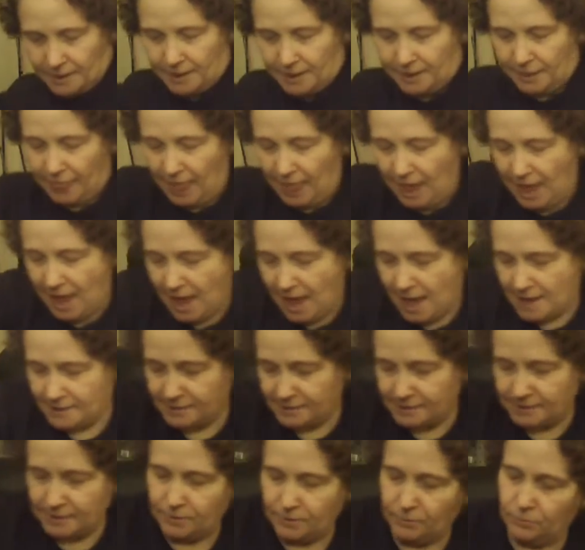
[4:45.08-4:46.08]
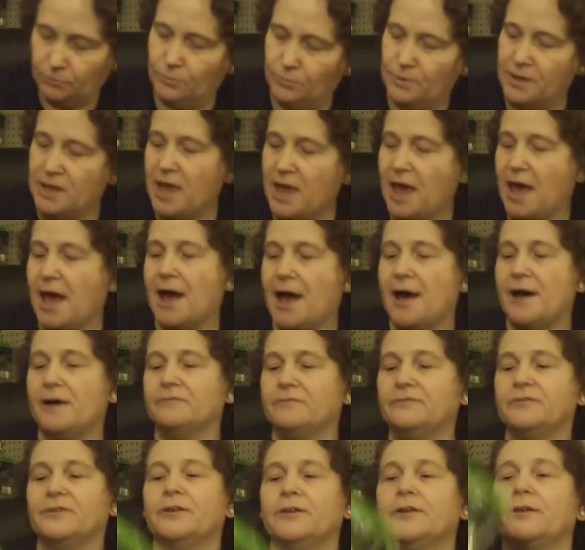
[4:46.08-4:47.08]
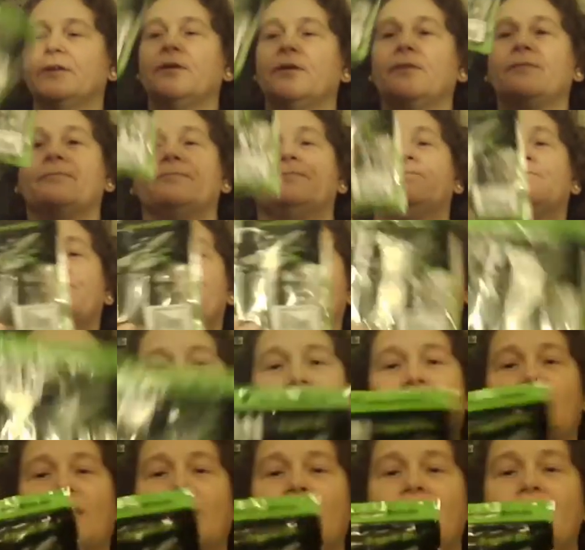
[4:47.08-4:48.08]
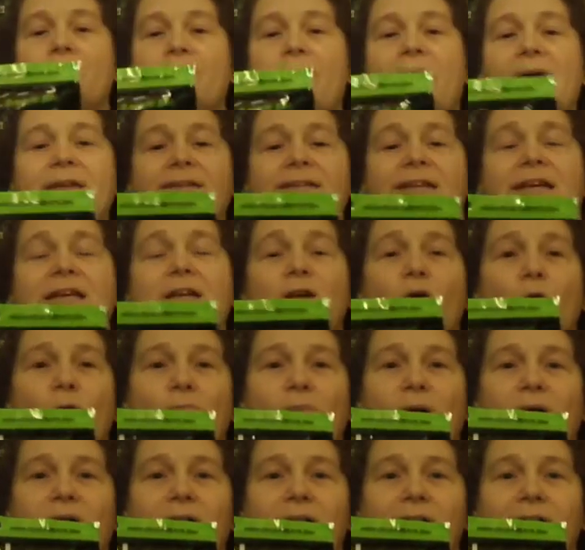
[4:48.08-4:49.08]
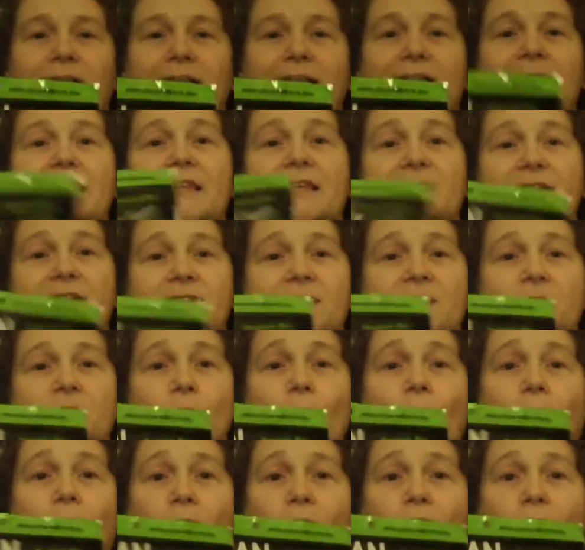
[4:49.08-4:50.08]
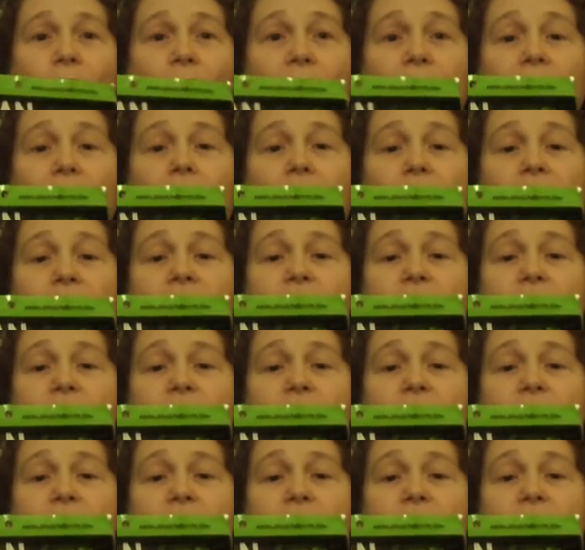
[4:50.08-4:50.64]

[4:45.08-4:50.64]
then last, we have the bandito bug. This is what we'll put on the